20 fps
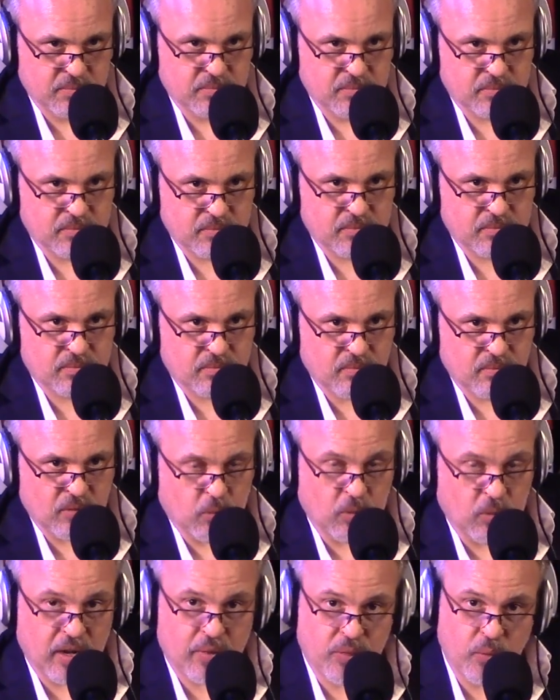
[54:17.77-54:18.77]
Uh,
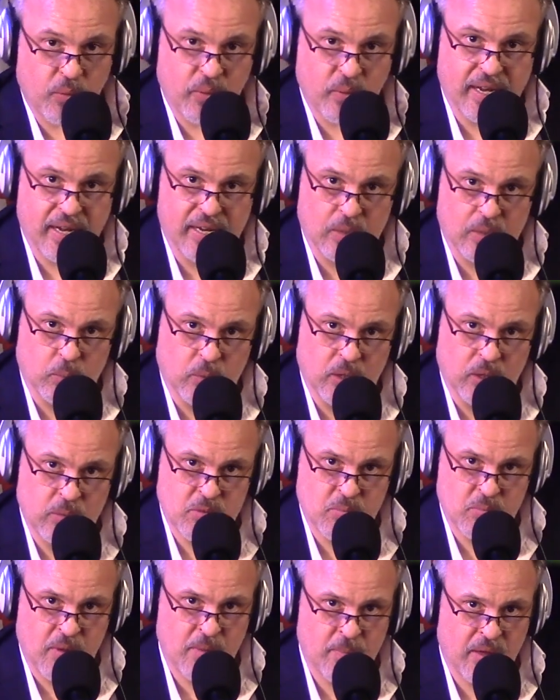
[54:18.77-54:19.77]
well, I thought I had
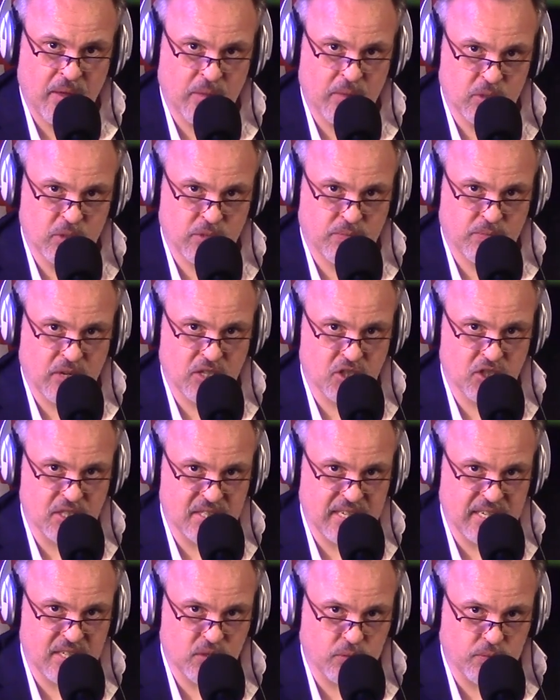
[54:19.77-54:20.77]
worms. My mother was flushing
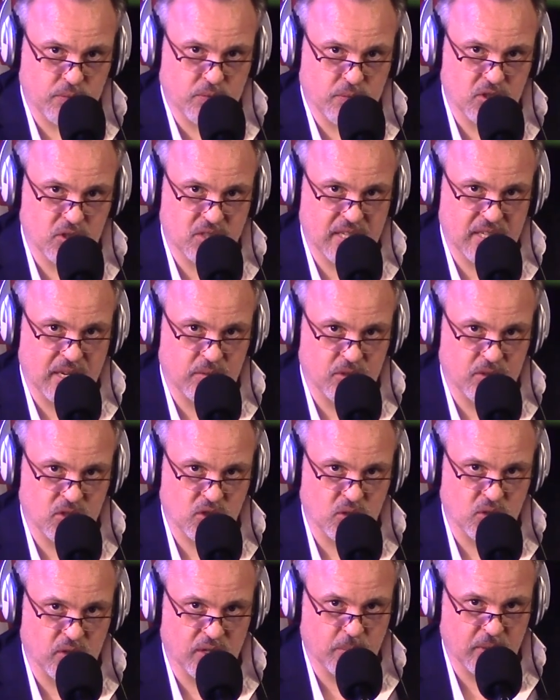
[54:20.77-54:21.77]
dental floss down the
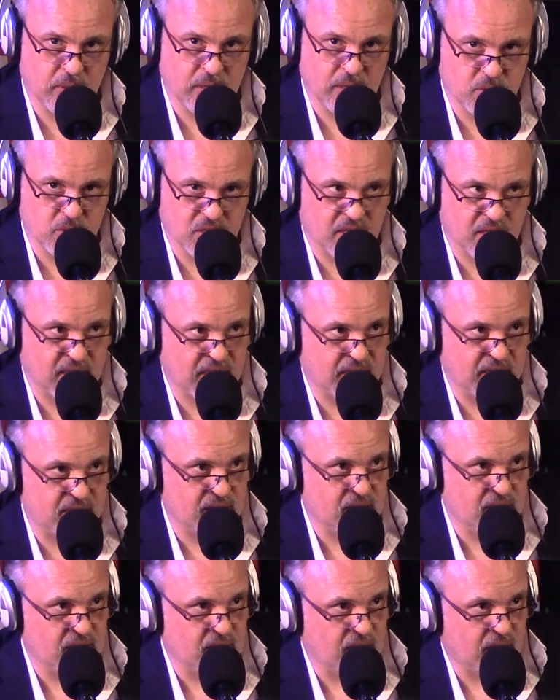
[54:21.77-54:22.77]
toilet when I was a kid.
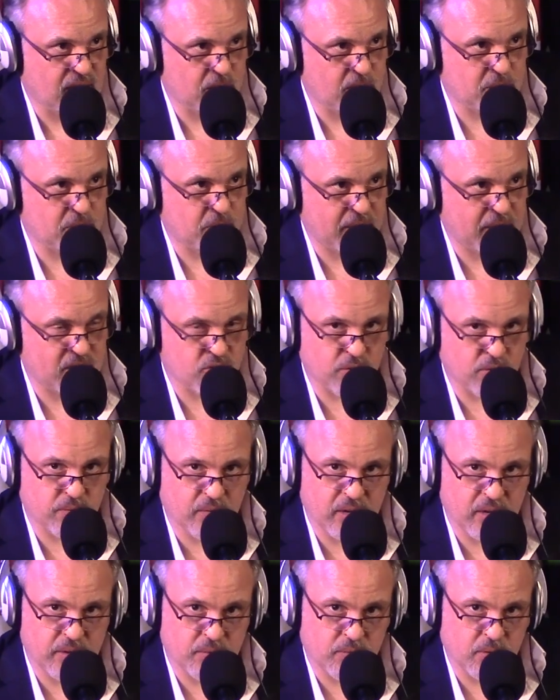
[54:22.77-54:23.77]
I was oh.
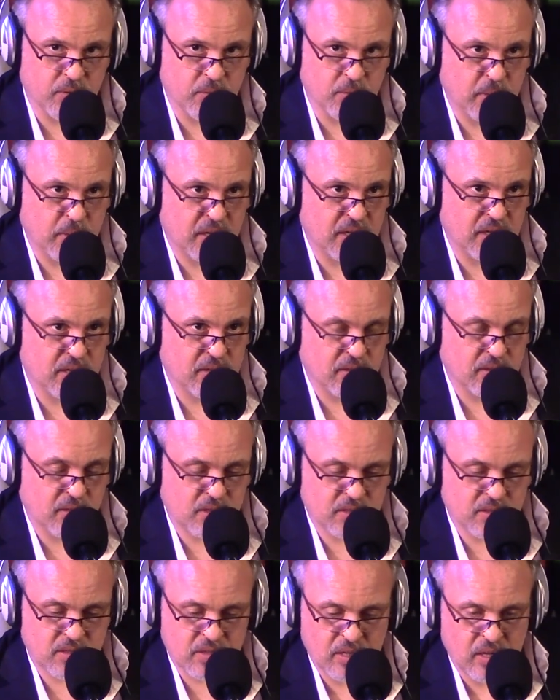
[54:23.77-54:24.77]
petrified for a week,
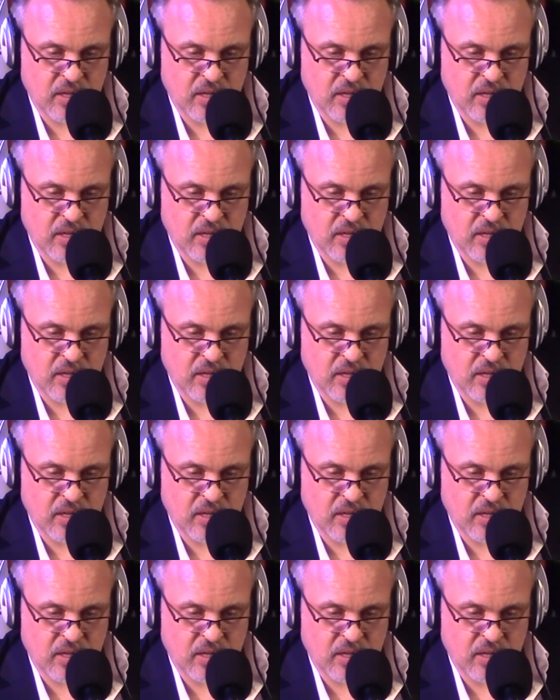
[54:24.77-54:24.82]
honest.